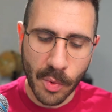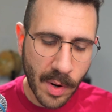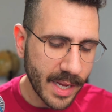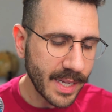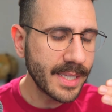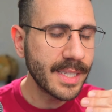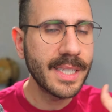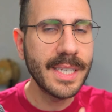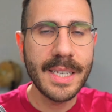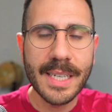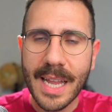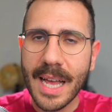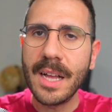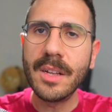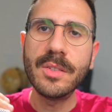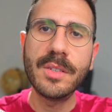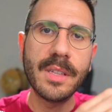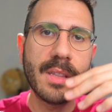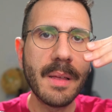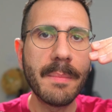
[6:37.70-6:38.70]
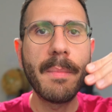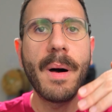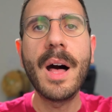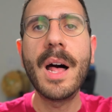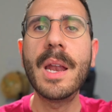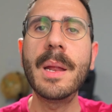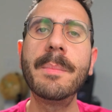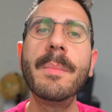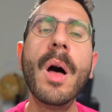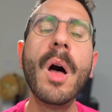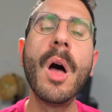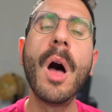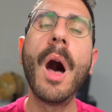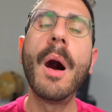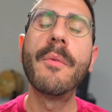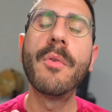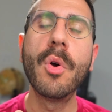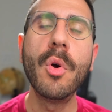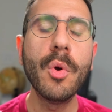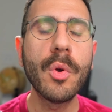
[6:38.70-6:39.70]
racing down to the bottom
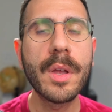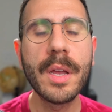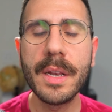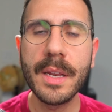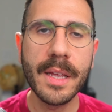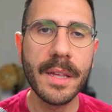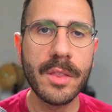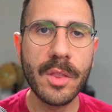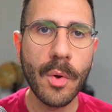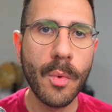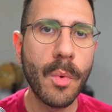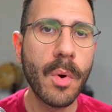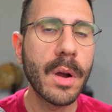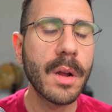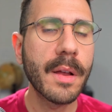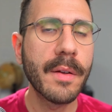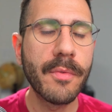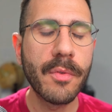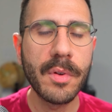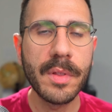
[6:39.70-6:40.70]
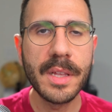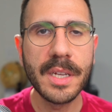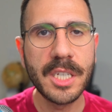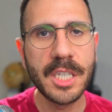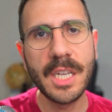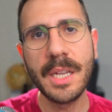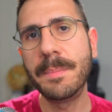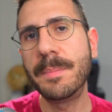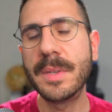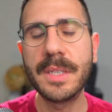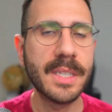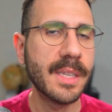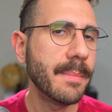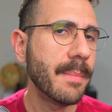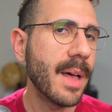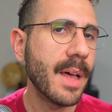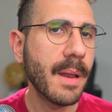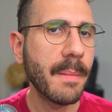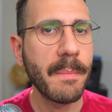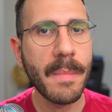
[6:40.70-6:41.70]
of who can get the work for the cheapest
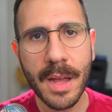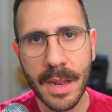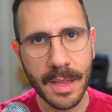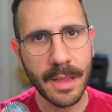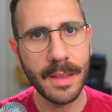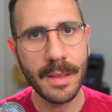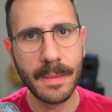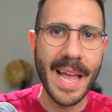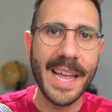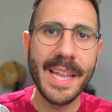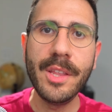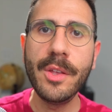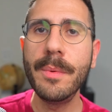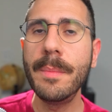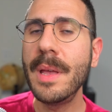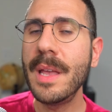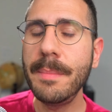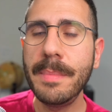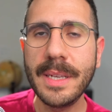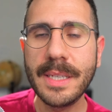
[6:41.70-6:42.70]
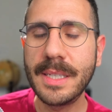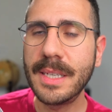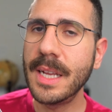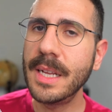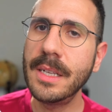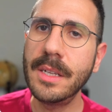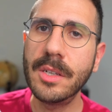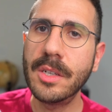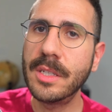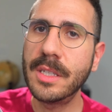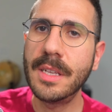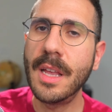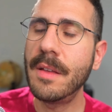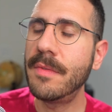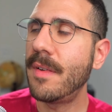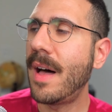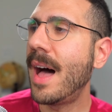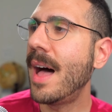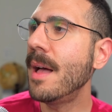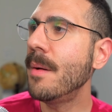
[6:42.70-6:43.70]
amount of money. And you may be saying to
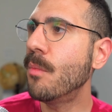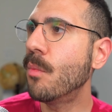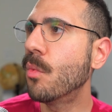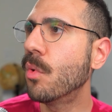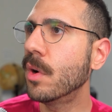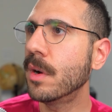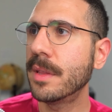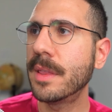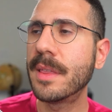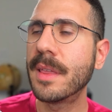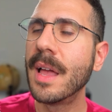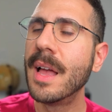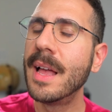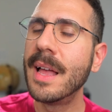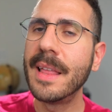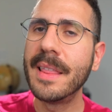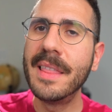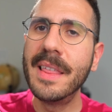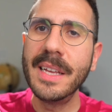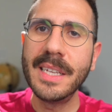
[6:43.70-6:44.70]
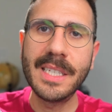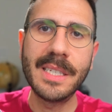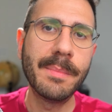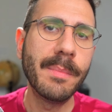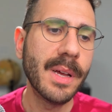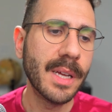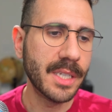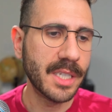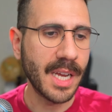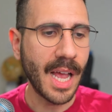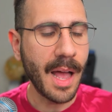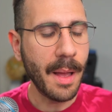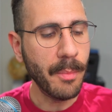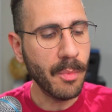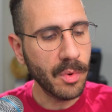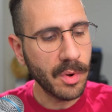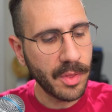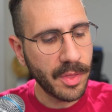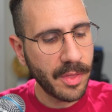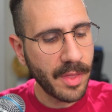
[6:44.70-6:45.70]
yourself, I'm worth this much, I'm
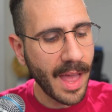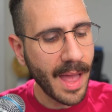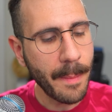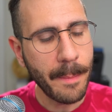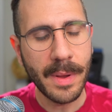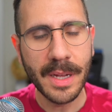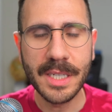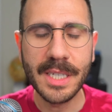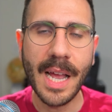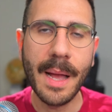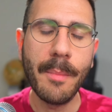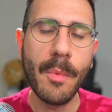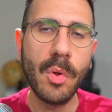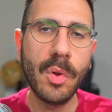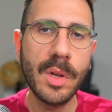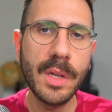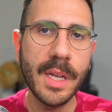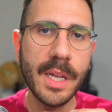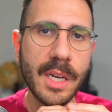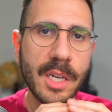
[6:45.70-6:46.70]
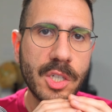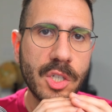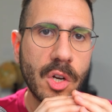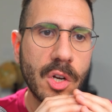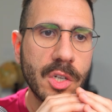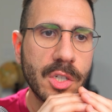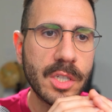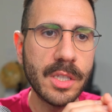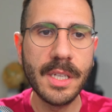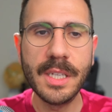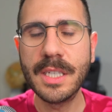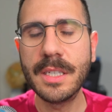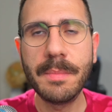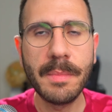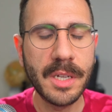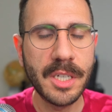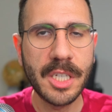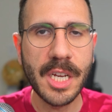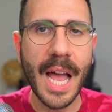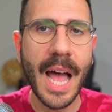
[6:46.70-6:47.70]
worth that much, I'm only going to charge this
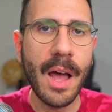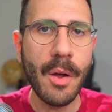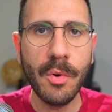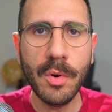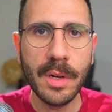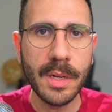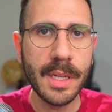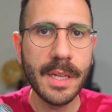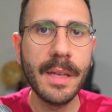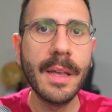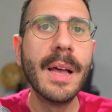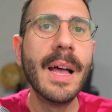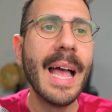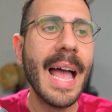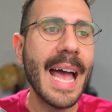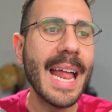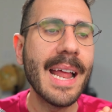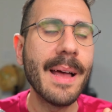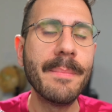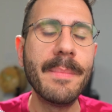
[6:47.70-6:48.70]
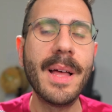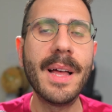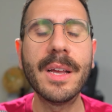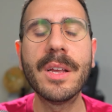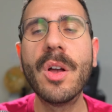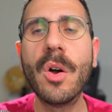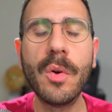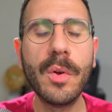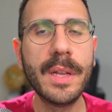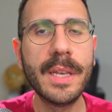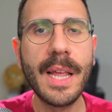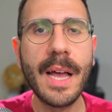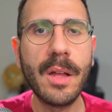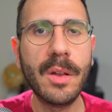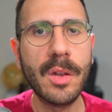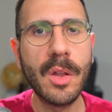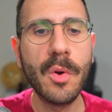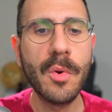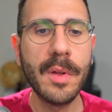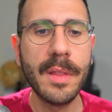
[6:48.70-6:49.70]
much hourly, and I'm not going
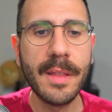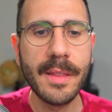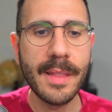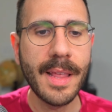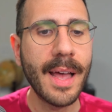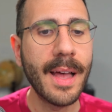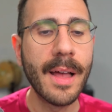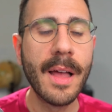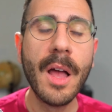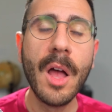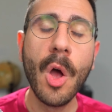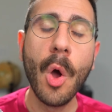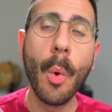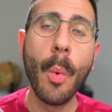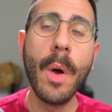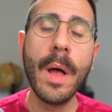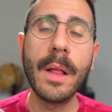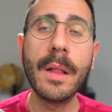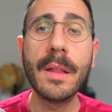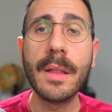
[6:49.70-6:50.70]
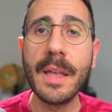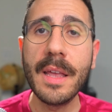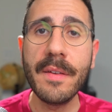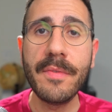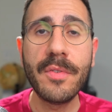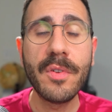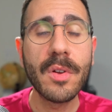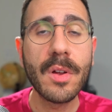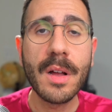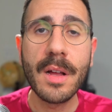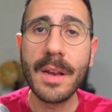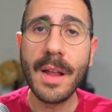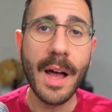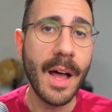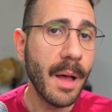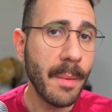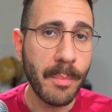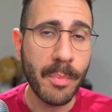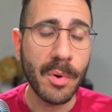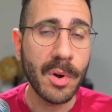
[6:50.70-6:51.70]
down lower than that. Well, if you're on
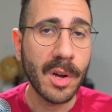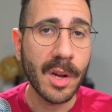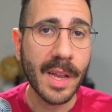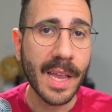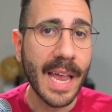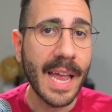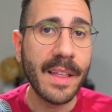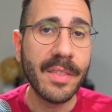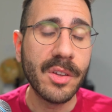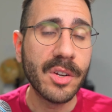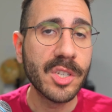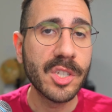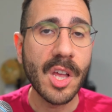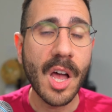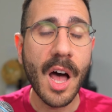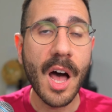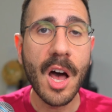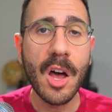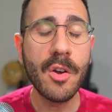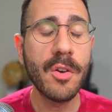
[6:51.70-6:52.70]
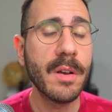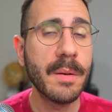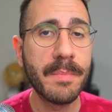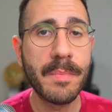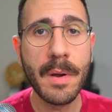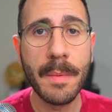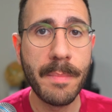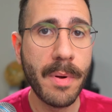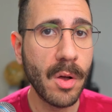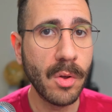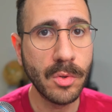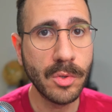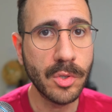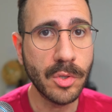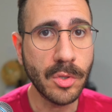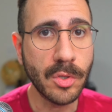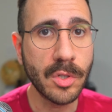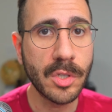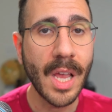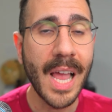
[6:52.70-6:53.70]
Upwork and there's 100
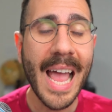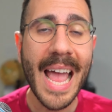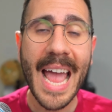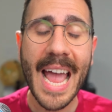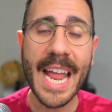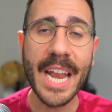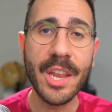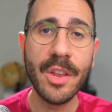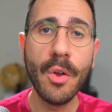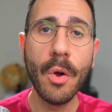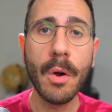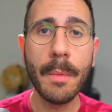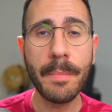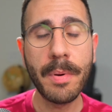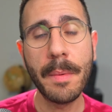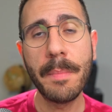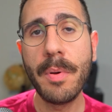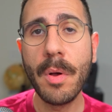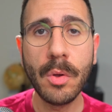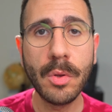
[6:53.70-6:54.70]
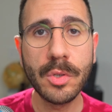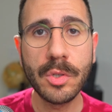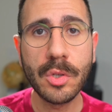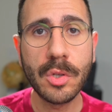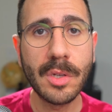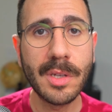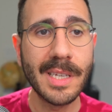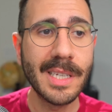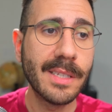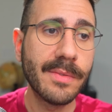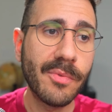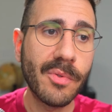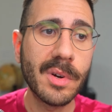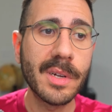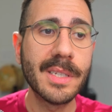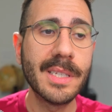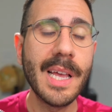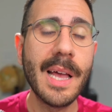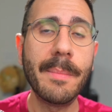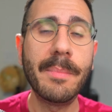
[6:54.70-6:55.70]
proposals, and your proposal is, for
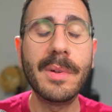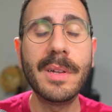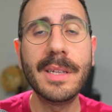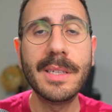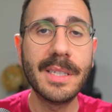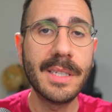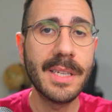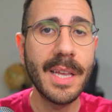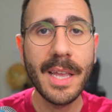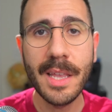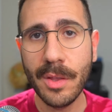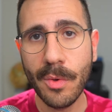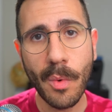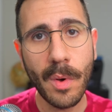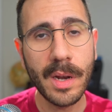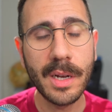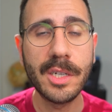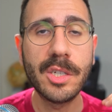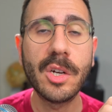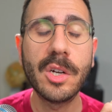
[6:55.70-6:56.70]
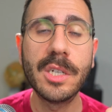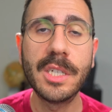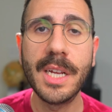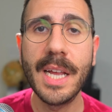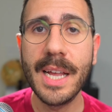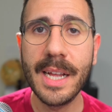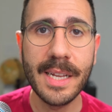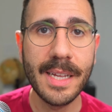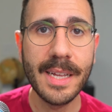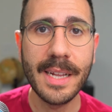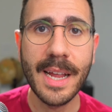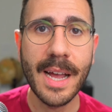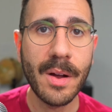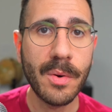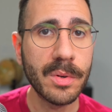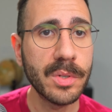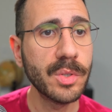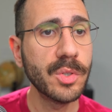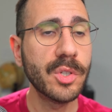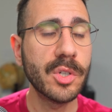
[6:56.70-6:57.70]
example, let's say you want to charge 80 an
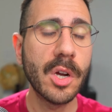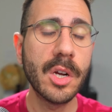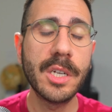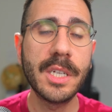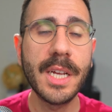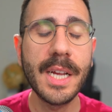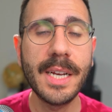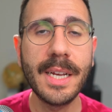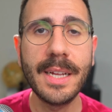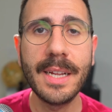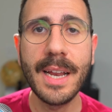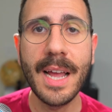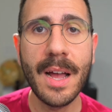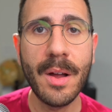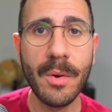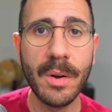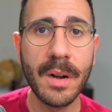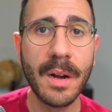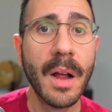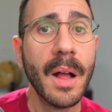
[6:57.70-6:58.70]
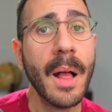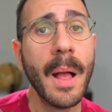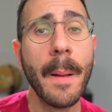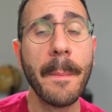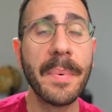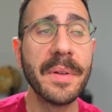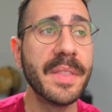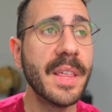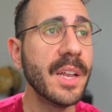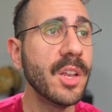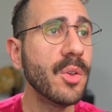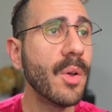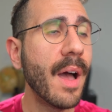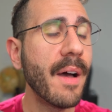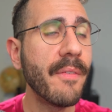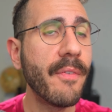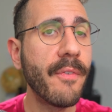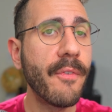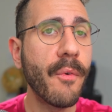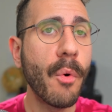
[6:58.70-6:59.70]
hour. You charge 80 an hour, but then you
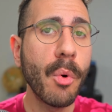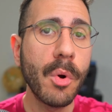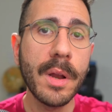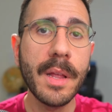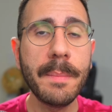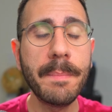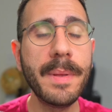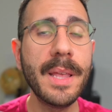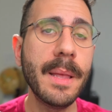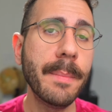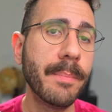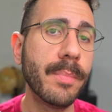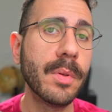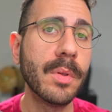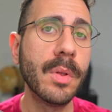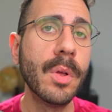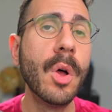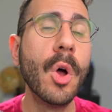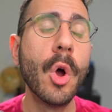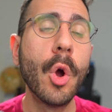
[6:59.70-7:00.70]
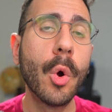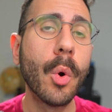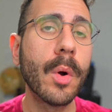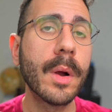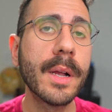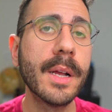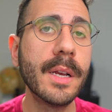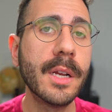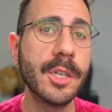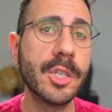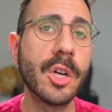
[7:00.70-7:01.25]
have 40 people who are going to